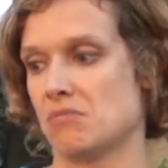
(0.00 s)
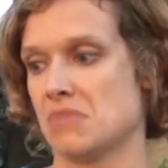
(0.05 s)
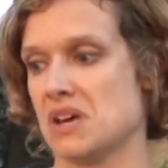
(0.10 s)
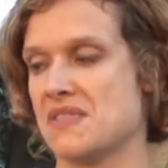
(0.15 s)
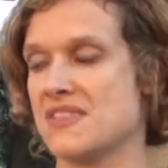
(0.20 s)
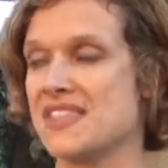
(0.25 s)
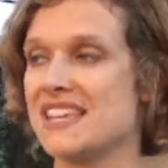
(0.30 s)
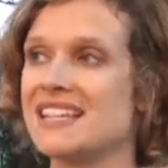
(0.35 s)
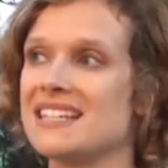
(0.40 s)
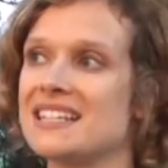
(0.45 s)

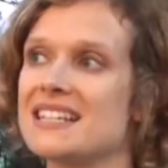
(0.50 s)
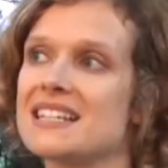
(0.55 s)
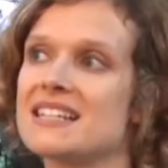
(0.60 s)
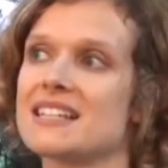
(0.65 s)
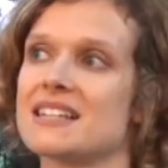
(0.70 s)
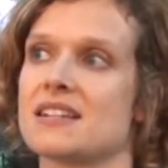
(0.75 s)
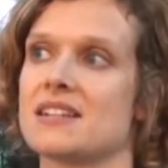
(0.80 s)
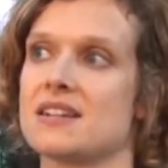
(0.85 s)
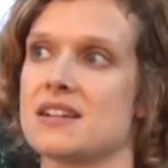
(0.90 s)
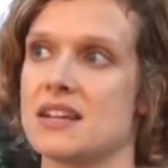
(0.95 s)
And this
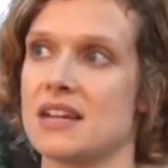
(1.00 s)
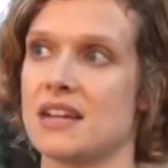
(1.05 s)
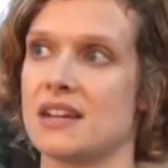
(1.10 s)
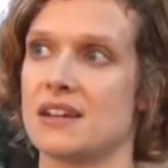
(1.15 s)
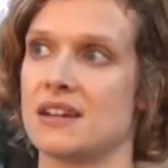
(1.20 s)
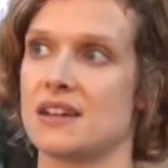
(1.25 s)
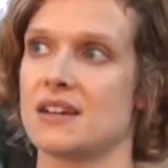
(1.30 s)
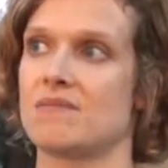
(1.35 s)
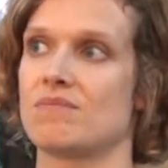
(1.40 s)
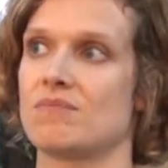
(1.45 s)
is
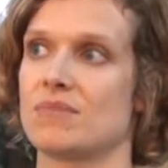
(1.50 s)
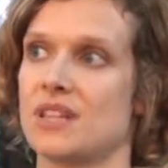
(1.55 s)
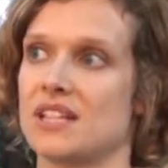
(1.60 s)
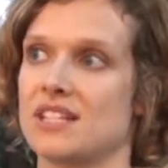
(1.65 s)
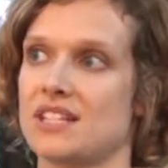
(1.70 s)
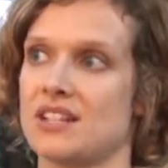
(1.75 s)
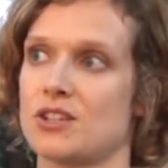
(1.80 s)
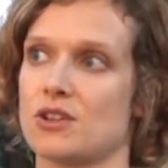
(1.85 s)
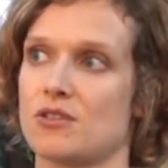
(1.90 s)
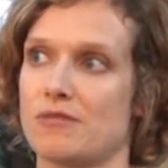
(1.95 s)

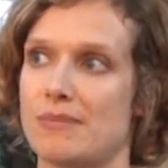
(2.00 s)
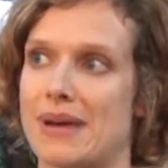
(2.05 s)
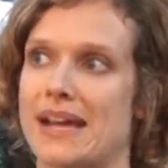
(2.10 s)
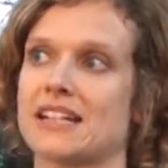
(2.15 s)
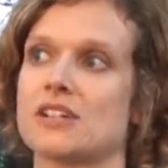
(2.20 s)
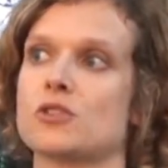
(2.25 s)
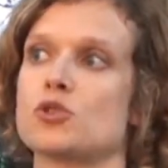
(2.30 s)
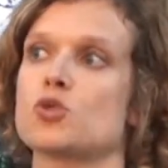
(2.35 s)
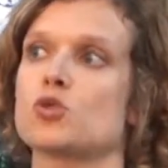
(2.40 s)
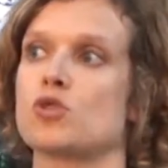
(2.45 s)
of
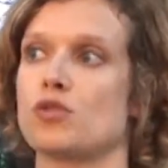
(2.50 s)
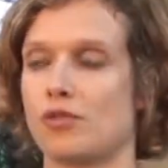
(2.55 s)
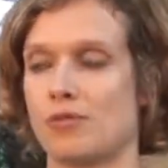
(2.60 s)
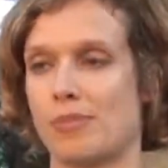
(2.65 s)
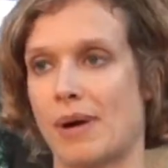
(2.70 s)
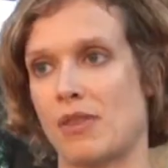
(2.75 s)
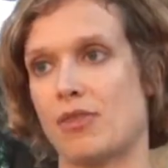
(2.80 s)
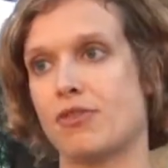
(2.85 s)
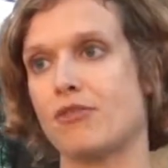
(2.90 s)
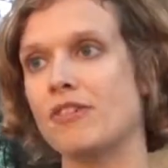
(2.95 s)
magnitude of
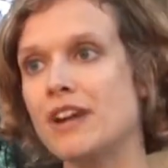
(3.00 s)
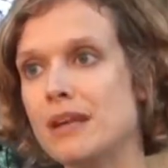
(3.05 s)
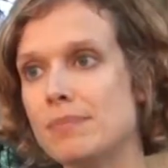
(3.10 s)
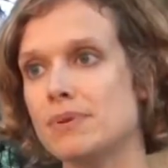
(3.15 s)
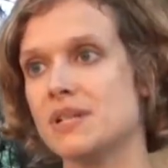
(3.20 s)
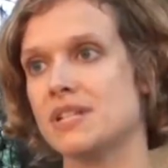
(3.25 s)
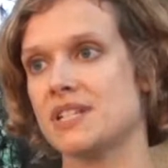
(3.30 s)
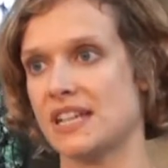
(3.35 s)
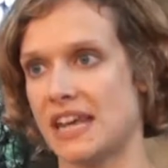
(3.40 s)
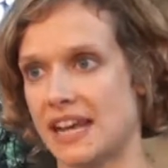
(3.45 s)
about
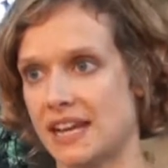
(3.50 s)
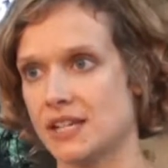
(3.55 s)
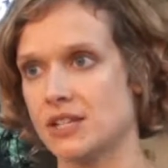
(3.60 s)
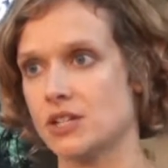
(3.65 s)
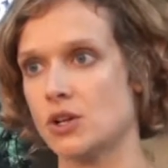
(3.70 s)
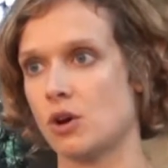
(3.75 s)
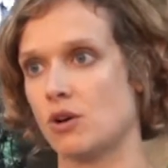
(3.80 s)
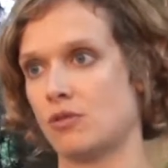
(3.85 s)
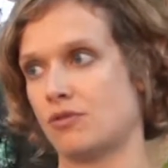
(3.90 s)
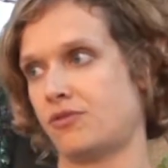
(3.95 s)

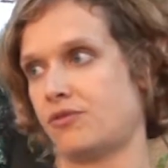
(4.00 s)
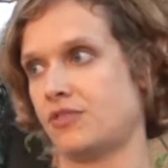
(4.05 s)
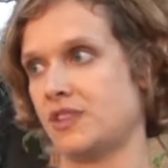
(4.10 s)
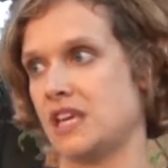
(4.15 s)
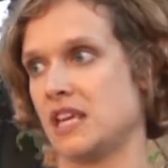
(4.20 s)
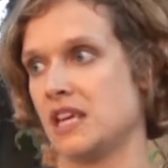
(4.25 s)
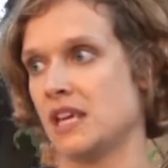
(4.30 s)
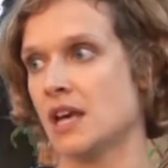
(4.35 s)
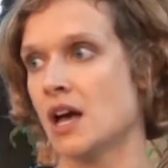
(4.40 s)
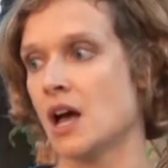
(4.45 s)
3% of
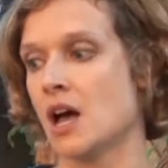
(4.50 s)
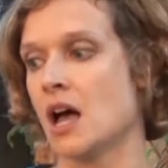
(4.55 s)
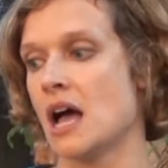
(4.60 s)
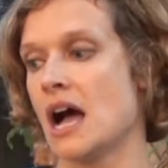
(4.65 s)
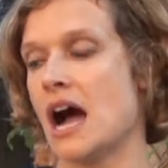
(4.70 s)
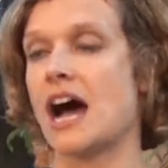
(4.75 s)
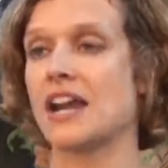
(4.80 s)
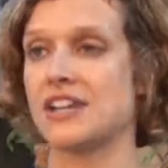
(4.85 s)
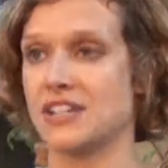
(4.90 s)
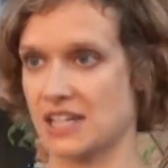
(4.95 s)
the
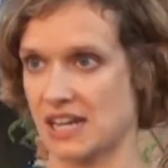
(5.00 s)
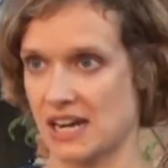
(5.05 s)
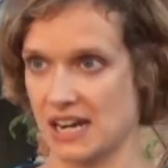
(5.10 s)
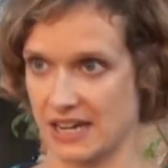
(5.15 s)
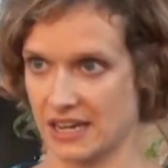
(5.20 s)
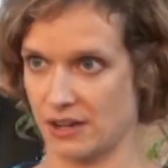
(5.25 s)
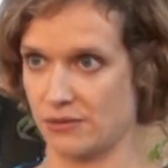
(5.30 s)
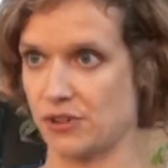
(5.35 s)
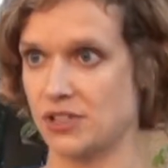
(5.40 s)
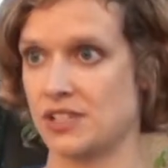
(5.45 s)

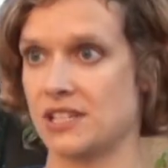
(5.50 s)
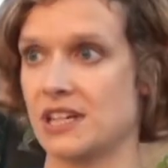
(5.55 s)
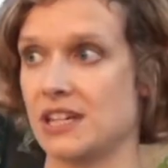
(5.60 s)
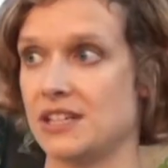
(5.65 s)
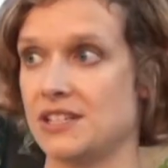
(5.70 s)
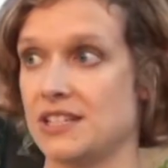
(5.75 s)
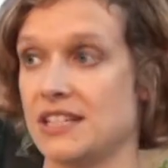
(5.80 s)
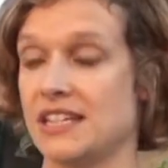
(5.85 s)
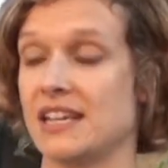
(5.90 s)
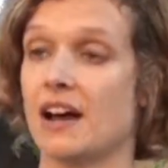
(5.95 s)
underlying
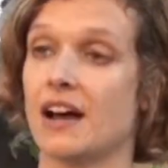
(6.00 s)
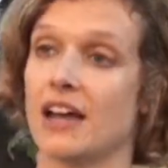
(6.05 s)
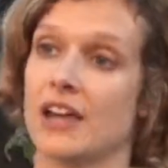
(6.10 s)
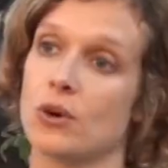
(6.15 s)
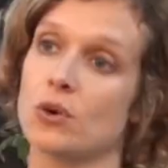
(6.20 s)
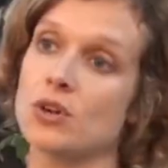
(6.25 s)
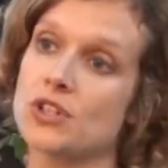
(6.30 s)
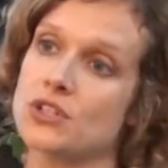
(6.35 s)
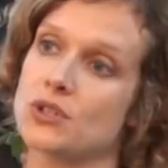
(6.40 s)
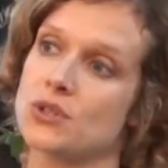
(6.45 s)
fertility. I
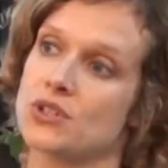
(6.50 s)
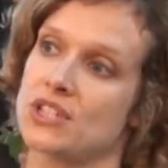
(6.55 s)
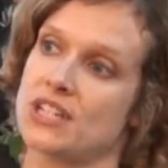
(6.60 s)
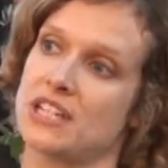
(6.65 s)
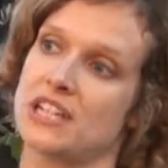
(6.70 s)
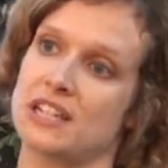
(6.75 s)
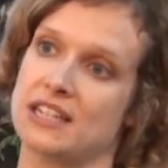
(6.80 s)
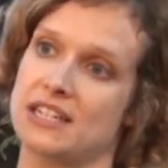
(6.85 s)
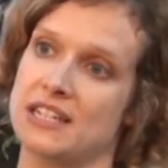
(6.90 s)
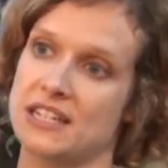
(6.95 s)
also
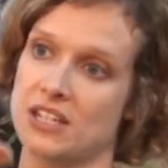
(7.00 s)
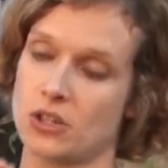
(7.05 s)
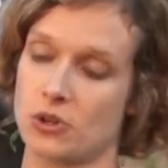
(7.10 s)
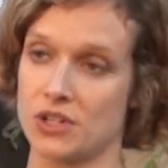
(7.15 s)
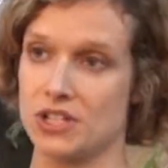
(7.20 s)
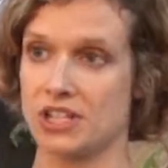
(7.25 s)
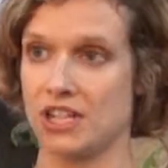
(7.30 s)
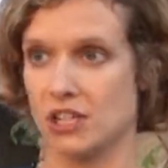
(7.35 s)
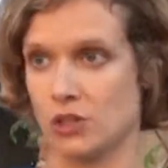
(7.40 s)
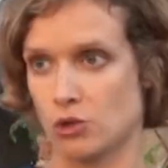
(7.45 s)
see a
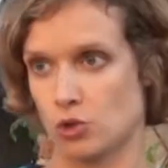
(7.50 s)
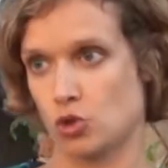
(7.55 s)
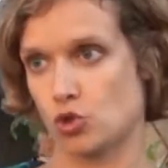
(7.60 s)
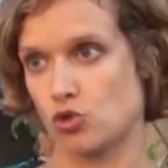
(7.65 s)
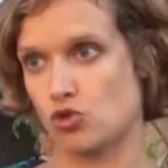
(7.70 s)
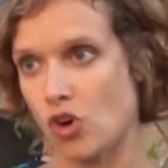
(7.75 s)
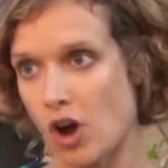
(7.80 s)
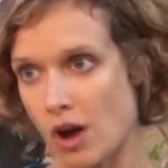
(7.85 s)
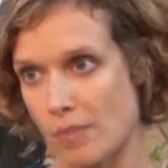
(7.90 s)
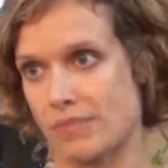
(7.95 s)
discontinuous
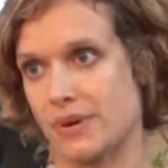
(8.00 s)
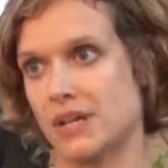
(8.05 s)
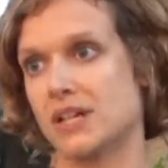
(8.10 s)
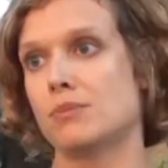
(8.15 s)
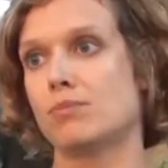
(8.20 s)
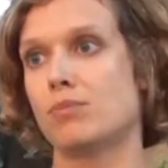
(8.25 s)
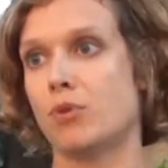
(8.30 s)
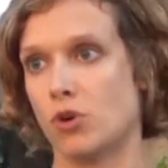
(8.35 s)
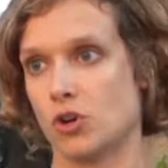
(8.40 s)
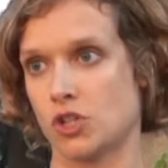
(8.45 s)
drop in
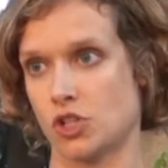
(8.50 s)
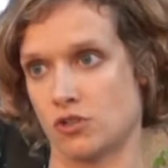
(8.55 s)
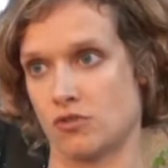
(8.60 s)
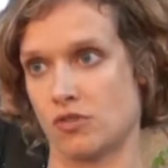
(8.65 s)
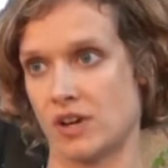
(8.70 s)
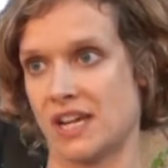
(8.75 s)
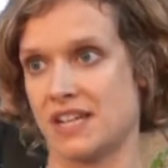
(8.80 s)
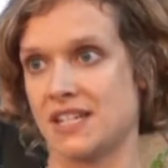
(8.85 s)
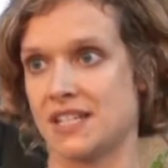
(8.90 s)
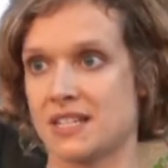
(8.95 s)
abortion
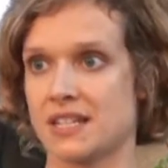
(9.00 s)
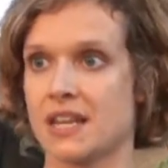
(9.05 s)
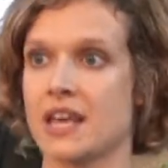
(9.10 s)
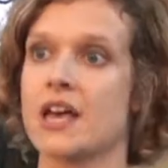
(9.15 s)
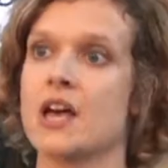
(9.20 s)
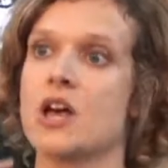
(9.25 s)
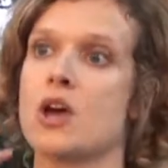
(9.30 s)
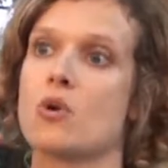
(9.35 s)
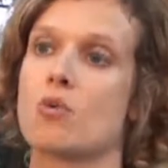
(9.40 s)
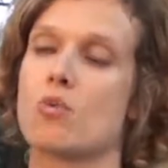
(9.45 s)
rates
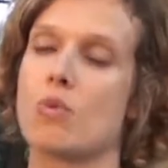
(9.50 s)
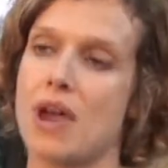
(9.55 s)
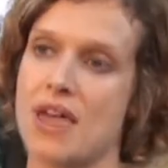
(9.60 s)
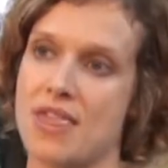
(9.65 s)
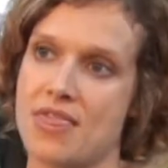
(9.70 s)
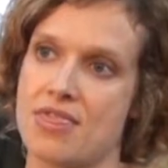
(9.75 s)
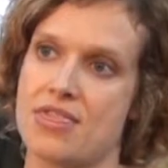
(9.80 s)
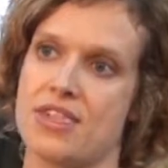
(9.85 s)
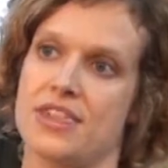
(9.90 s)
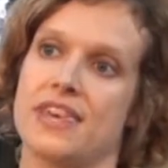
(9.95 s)

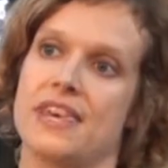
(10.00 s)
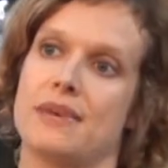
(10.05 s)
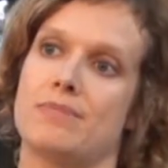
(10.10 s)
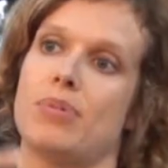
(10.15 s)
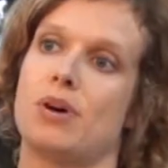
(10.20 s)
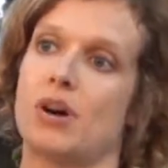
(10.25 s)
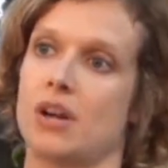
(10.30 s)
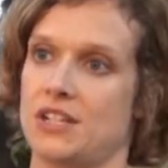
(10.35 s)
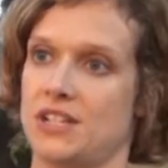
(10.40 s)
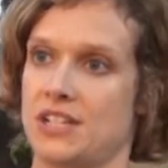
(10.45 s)
when the
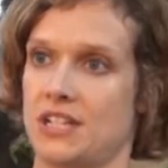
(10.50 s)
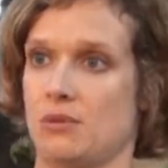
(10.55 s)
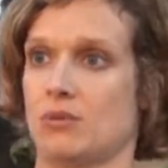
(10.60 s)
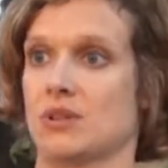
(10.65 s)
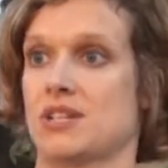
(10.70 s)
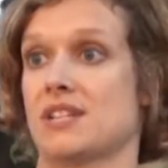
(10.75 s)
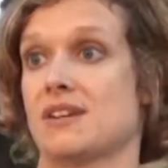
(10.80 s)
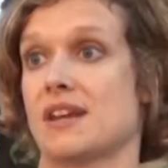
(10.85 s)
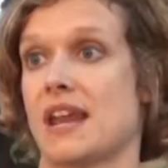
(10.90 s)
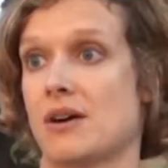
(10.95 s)
policy
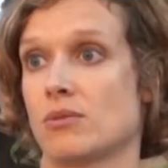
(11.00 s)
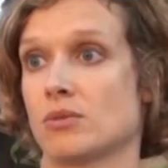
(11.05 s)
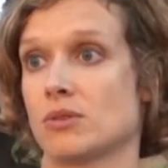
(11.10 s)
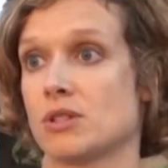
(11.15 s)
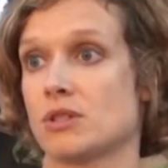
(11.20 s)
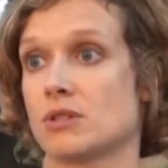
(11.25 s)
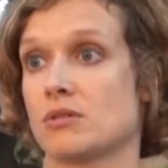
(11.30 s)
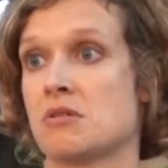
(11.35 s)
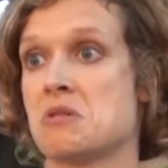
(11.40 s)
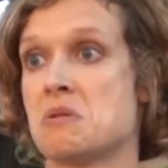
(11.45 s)
was
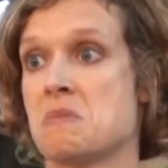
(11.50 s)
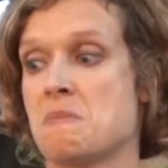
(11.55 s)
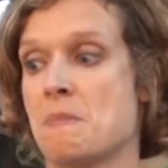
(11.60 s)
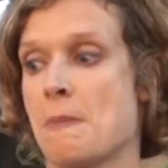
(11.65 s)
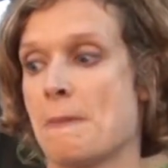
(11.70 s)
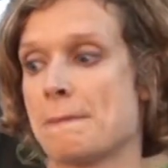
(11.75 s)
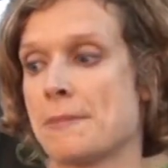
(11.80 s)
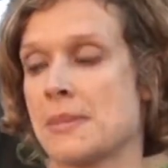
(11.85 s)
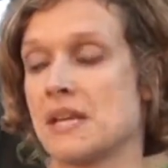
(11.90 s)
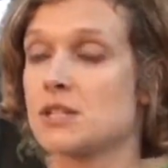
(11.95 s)
announced,
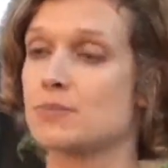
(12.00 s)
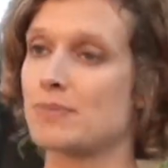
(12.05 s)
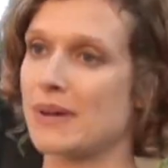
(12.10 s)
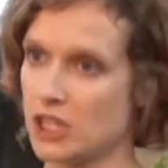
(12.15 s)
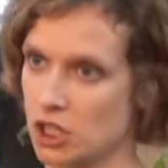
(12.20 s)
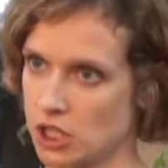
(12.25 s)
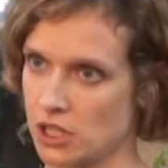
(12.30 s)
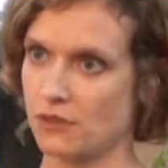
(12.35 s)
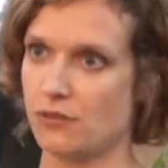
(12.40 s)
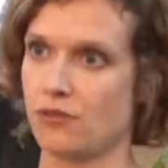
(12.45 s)

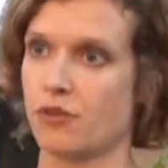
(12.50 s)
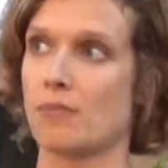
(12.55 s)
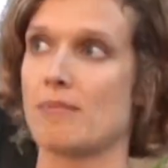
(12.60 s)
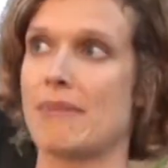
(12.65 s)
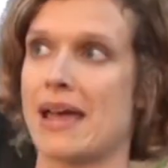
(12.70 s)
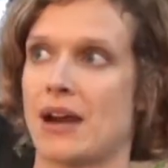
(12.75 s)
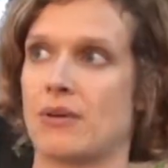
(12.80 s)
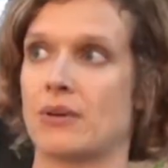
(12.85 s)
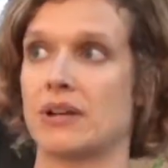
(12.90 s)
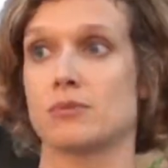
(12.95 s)
especially for
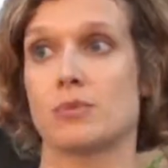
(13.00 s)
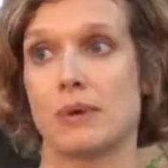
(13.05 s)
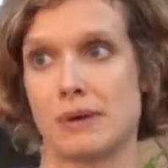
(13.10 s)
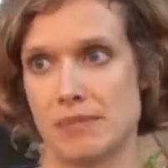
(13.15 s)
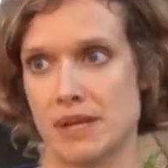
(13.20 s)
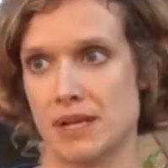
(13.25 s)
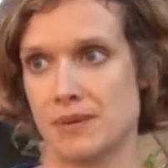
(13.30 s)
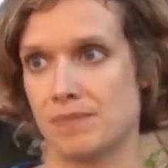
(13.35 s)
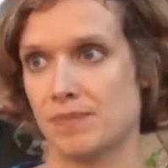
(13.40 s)
married women.